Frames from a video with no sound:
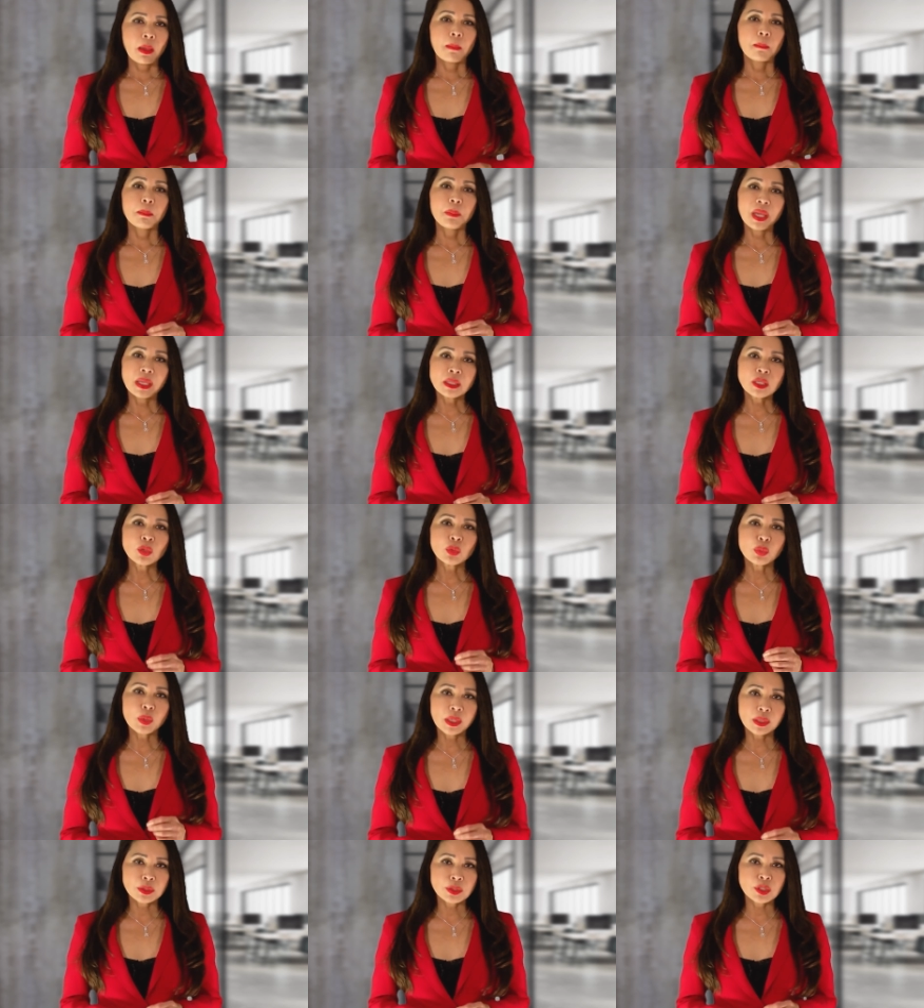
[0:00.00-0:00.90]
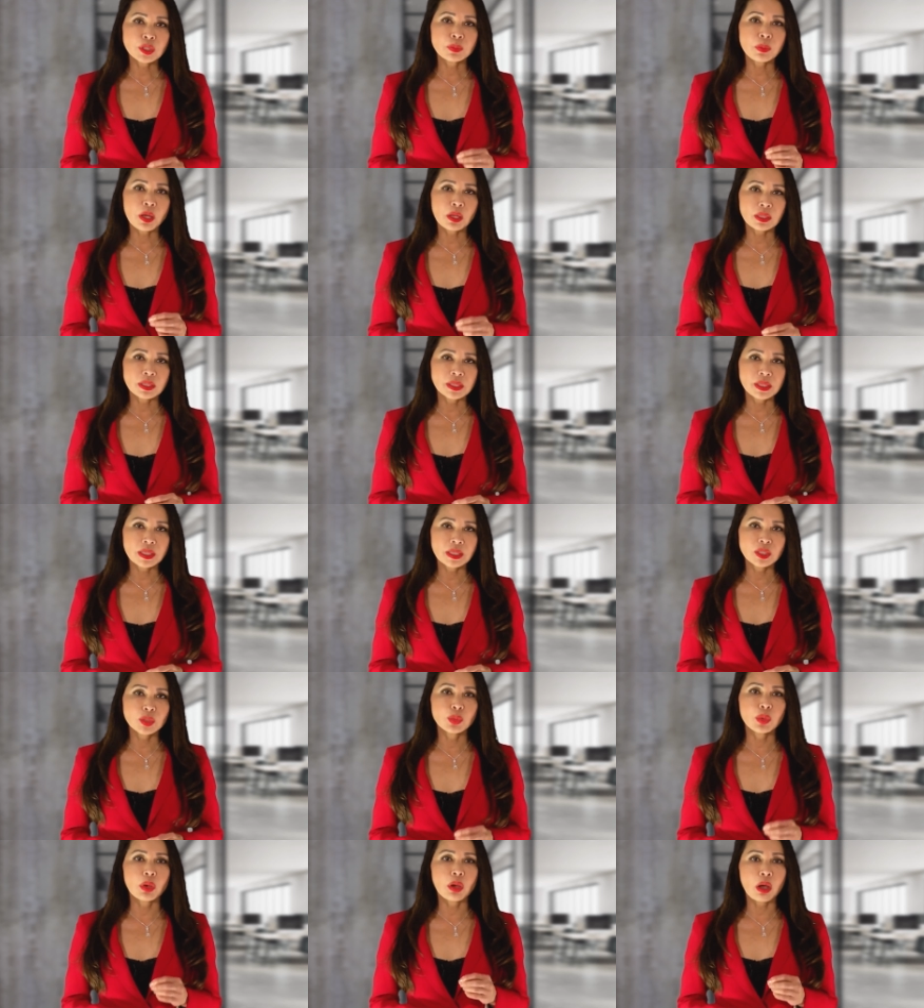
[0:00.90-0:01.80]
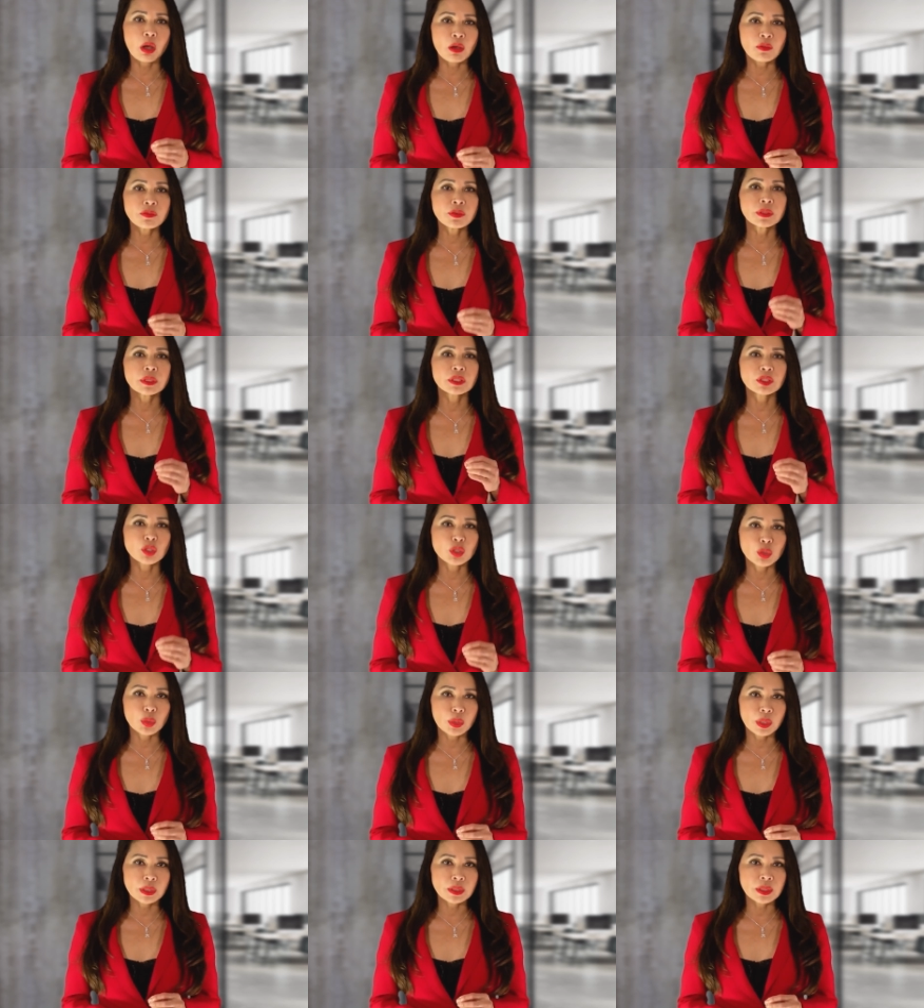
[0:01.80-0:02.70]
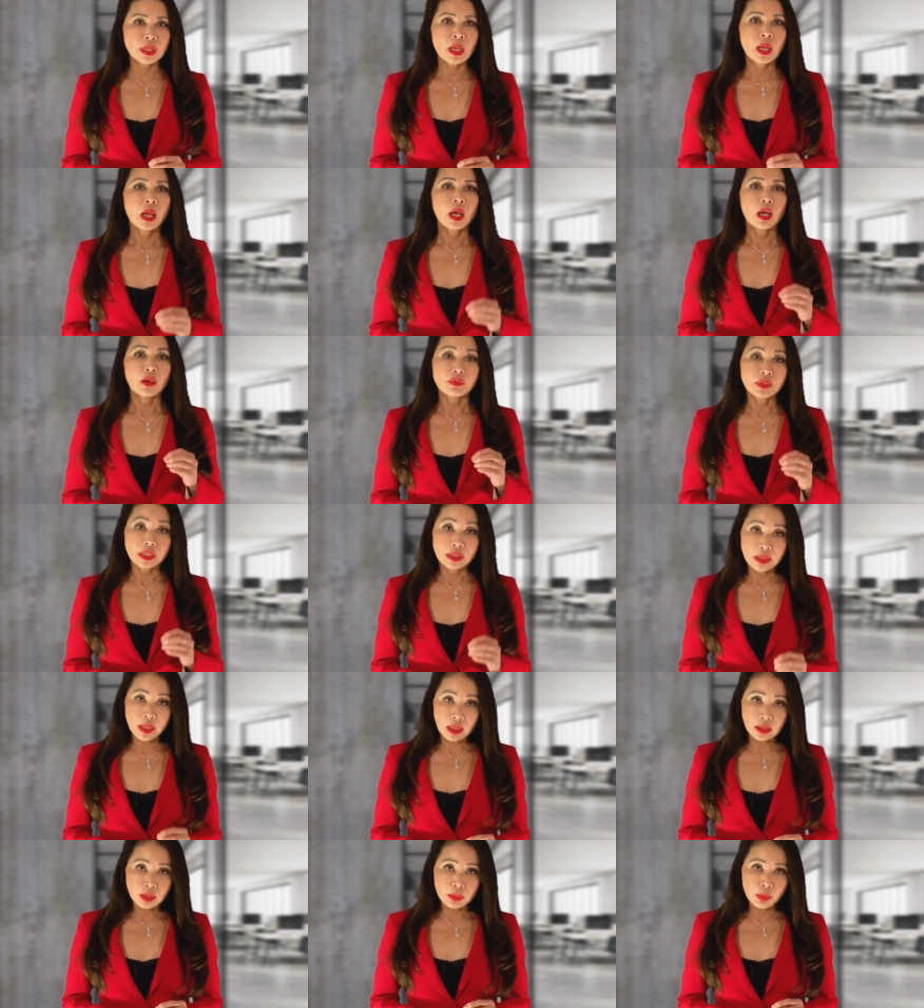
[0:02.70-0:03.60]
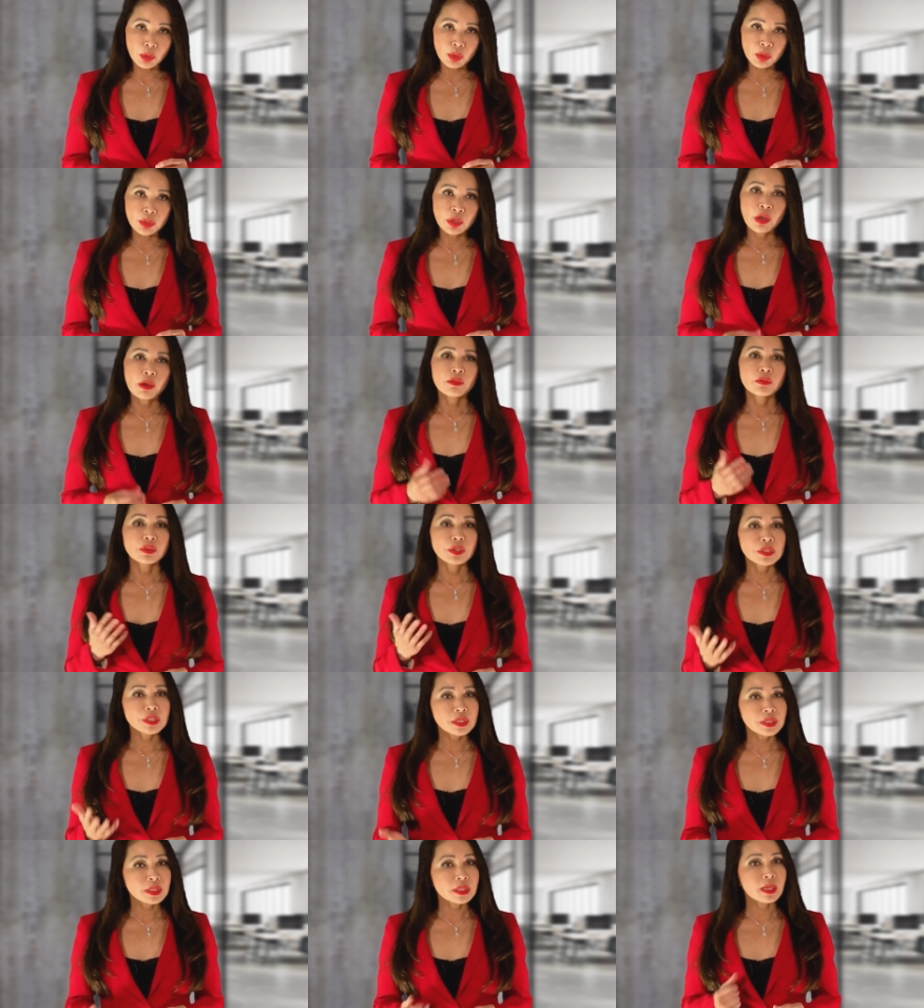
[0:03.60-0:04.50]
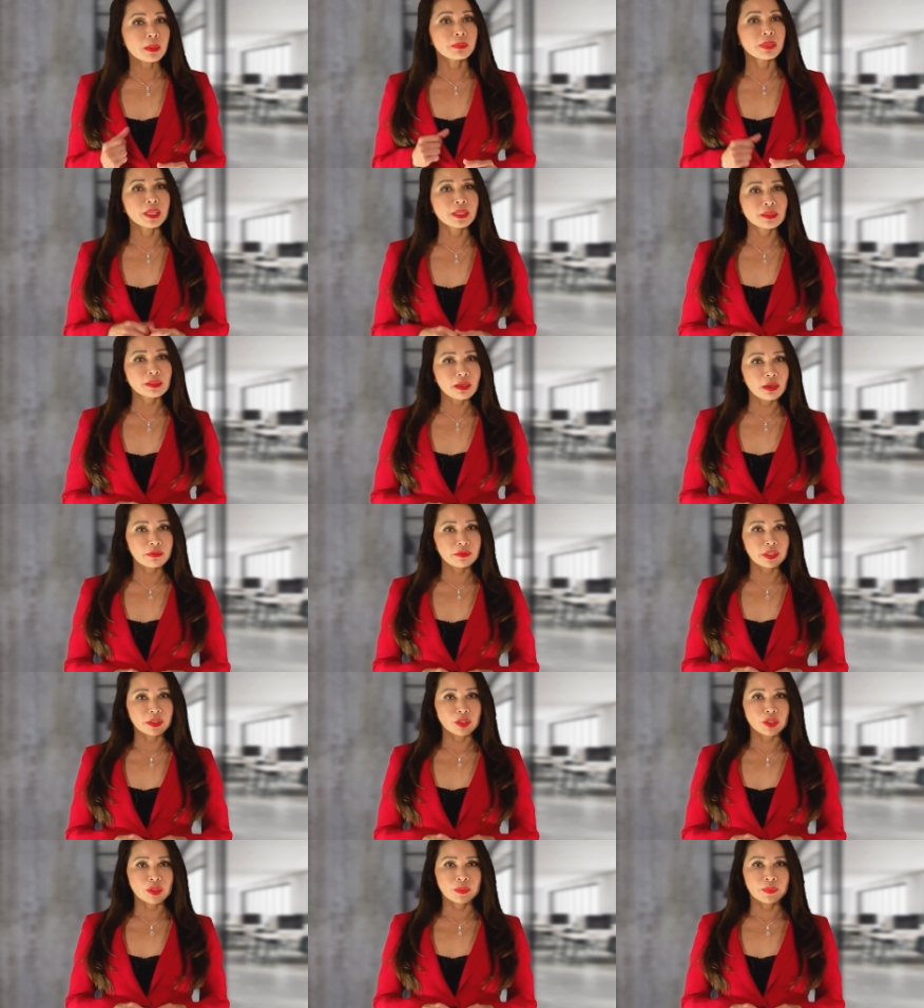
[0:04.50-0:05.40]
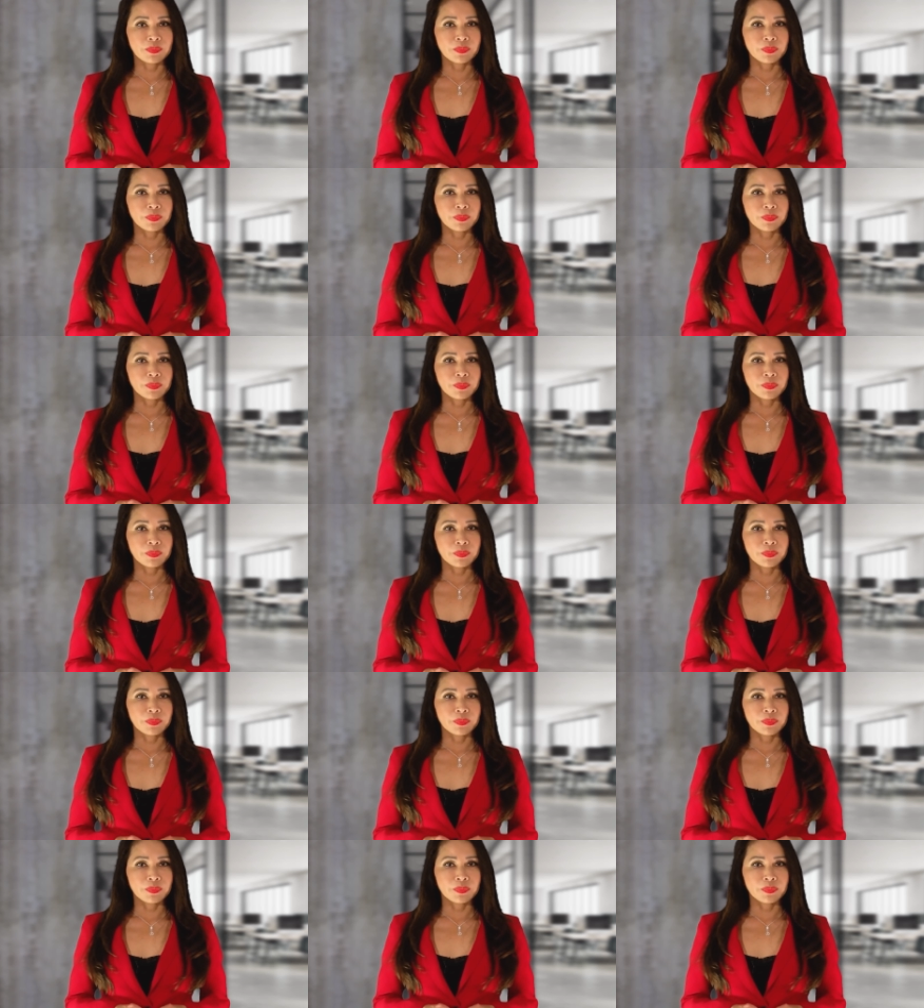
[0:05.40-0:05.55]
many renters' policies will offer the choice of deductible versus complete coverage.